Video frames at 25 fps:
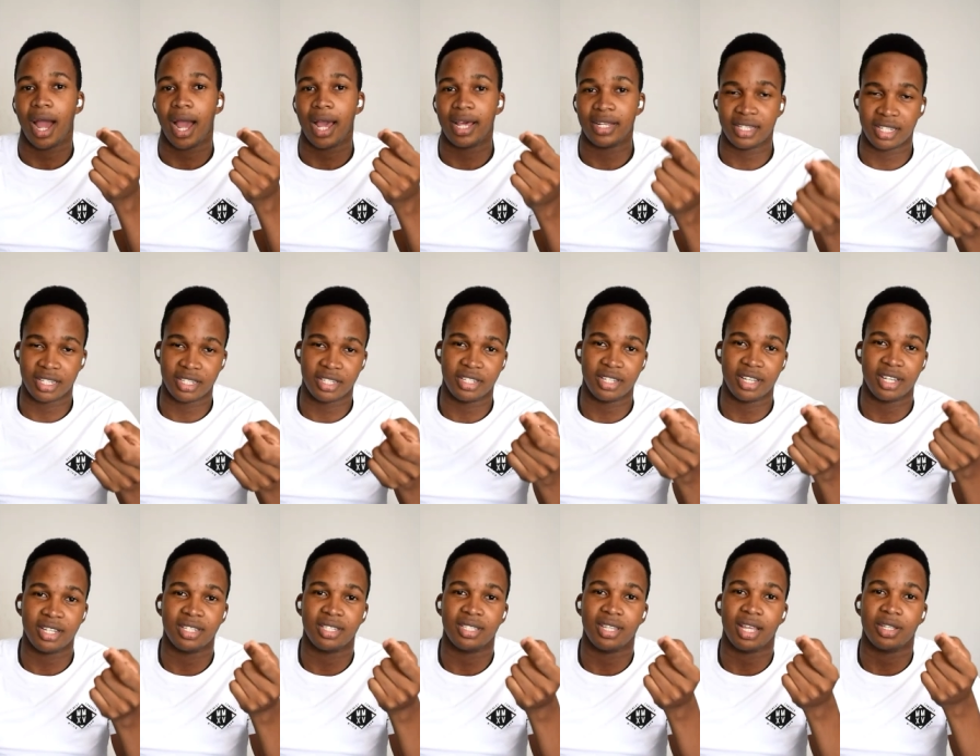I
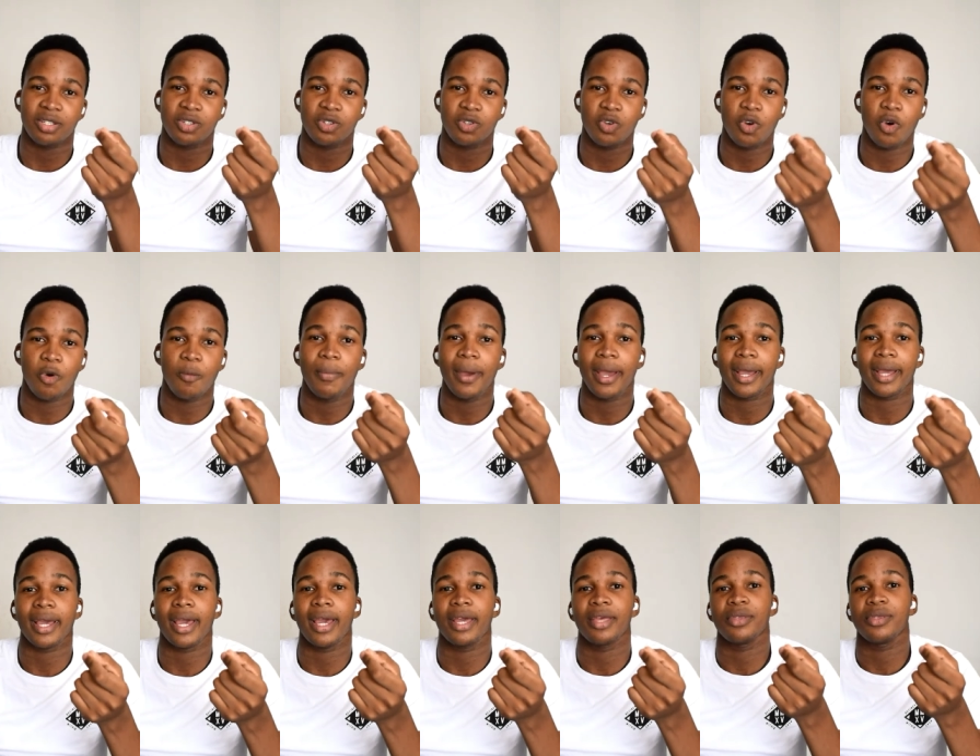suggest that you go
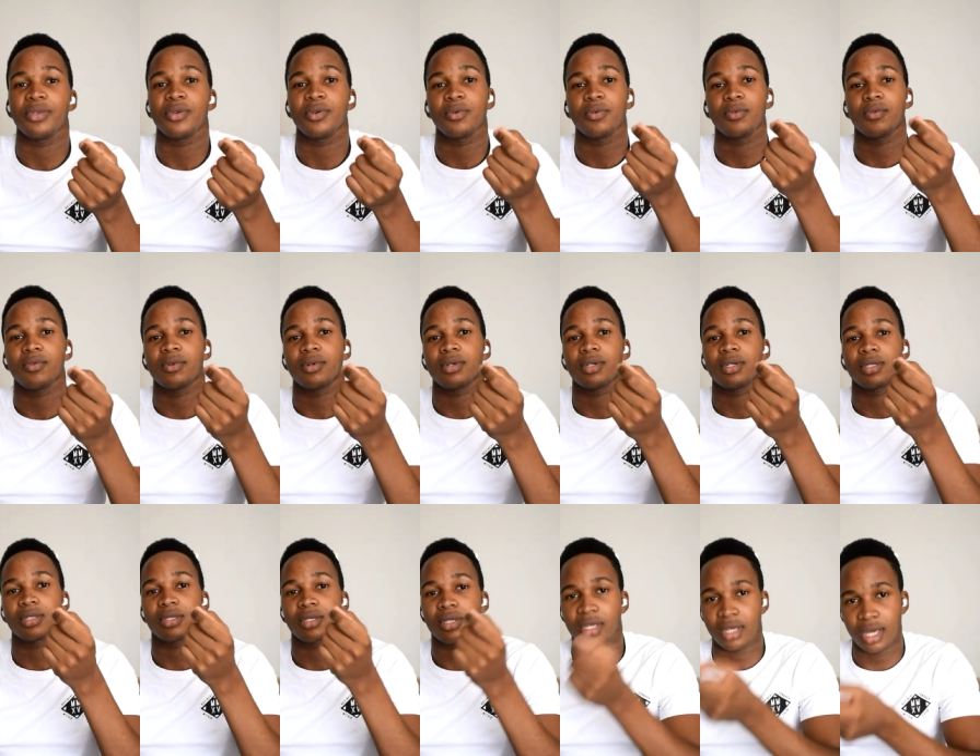back and you
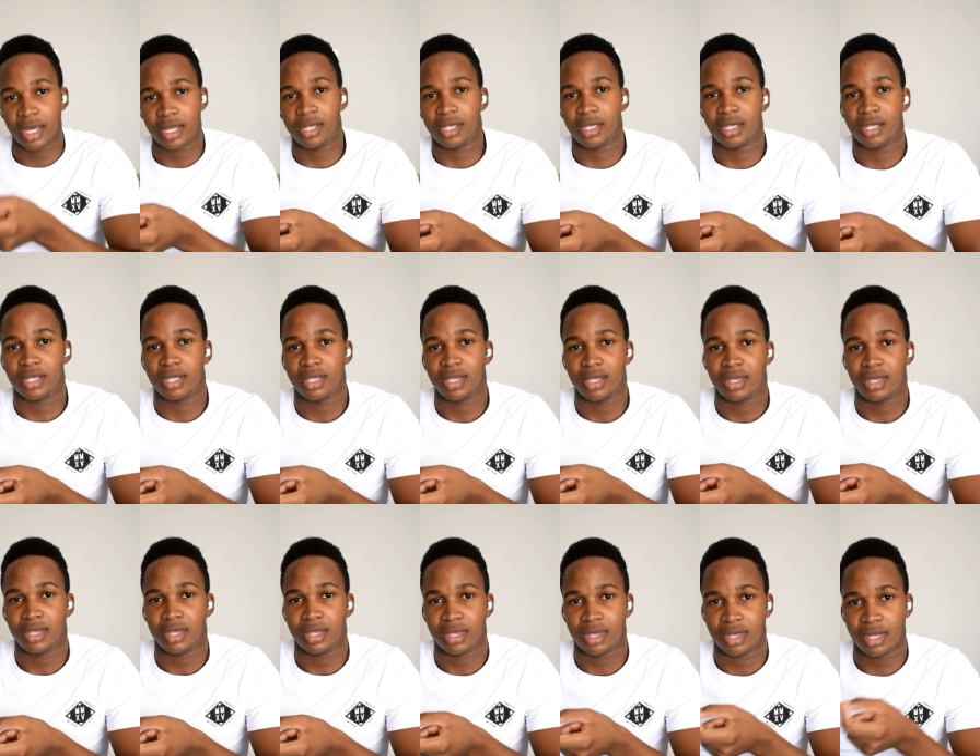get
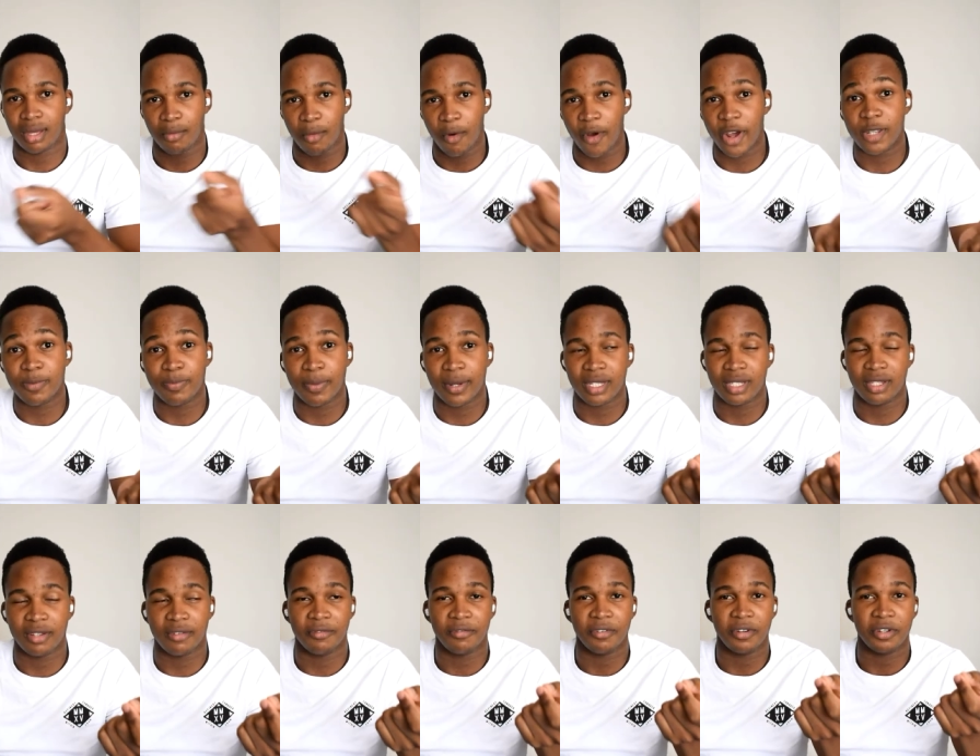the more
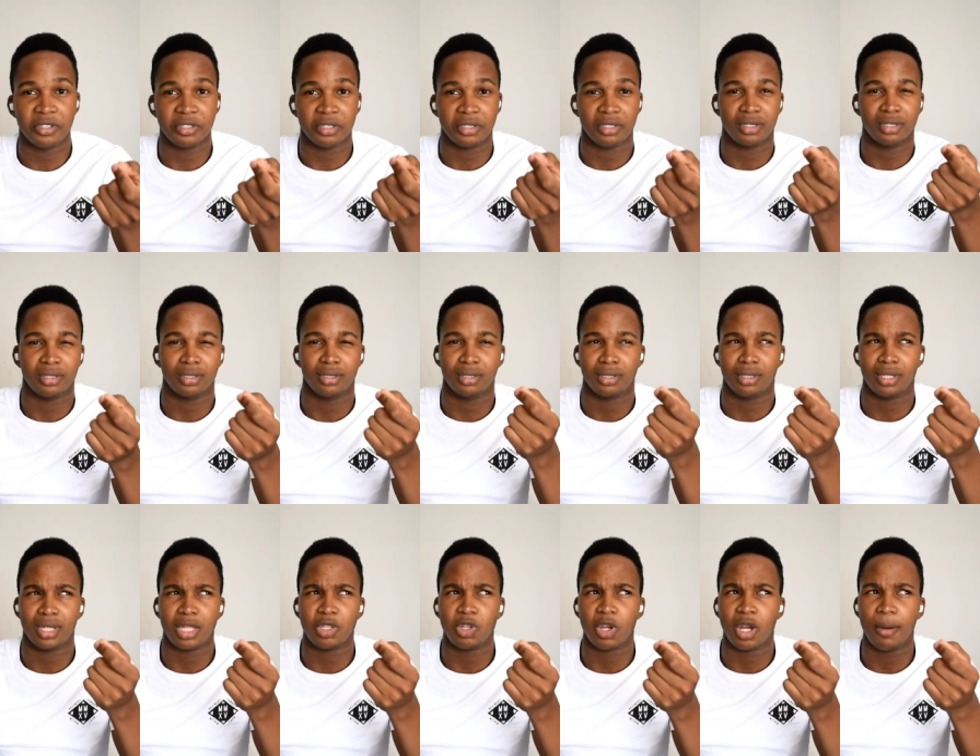expensive version.
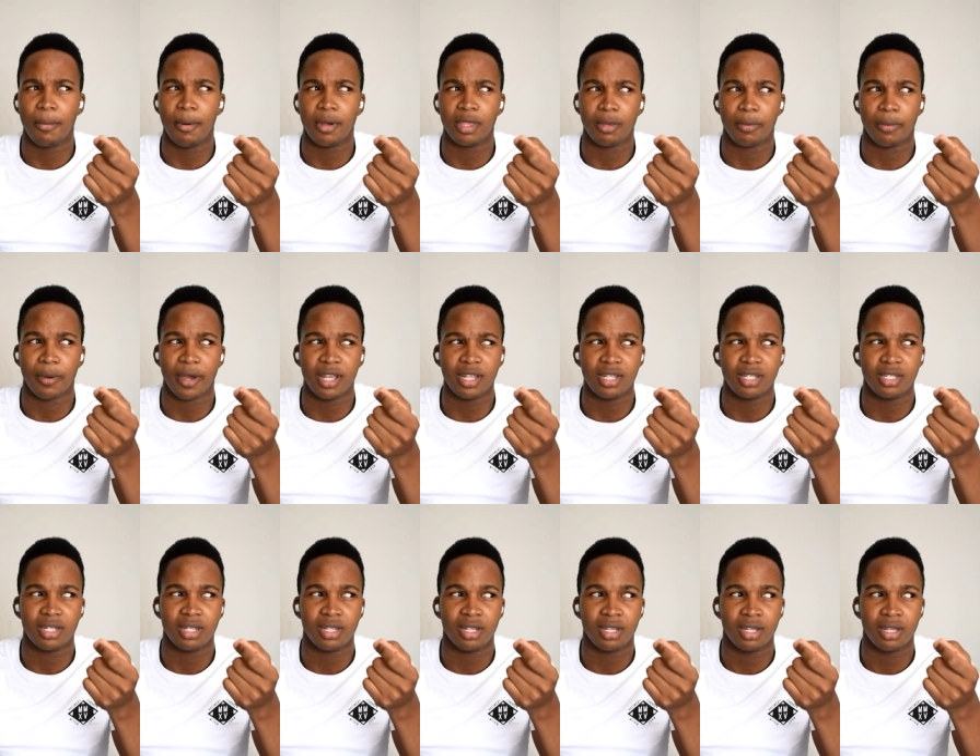Did I talk about the
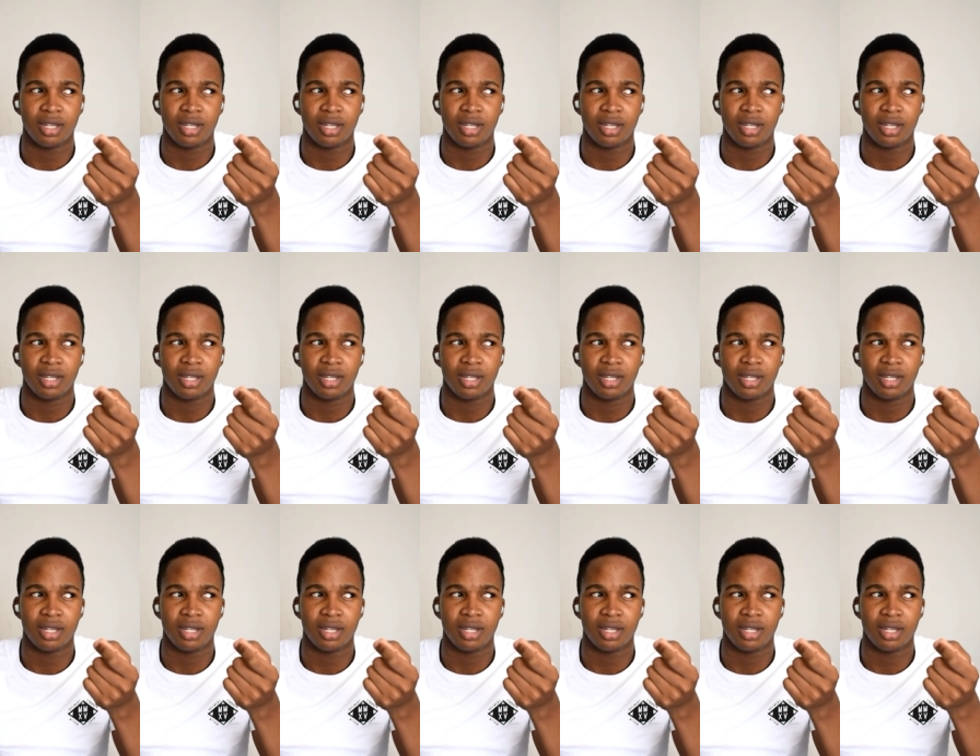price?